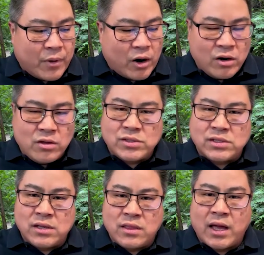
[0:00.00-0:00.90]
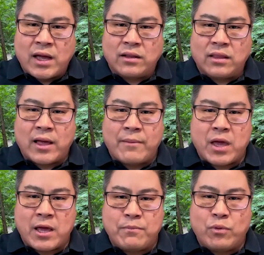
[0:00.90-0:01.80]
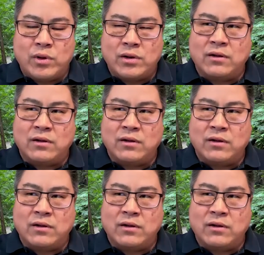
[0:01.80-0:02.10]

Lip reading: Are you seeing that pain point?